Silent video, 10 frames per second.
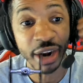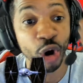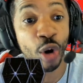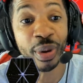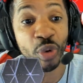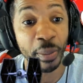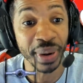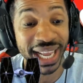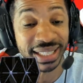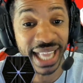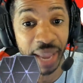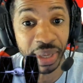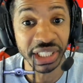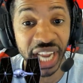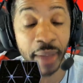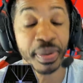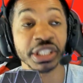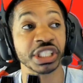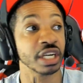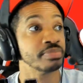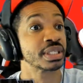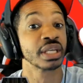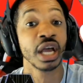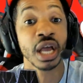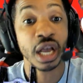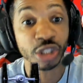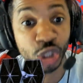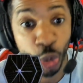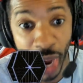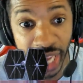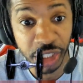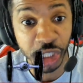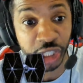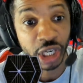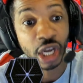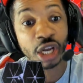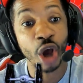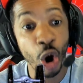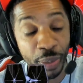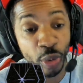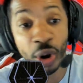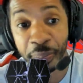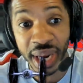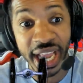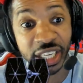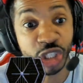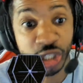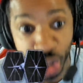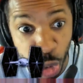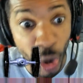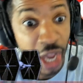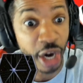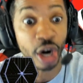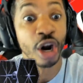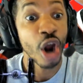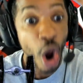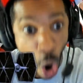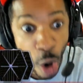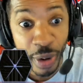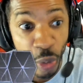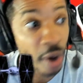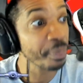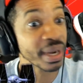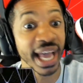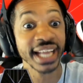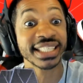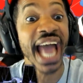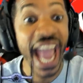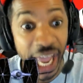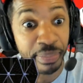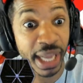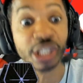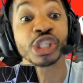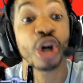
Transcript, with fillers: O B E one plays Gaming Championships, Twitch, O B E one plays Twitter, O B E one plays, and Mixer,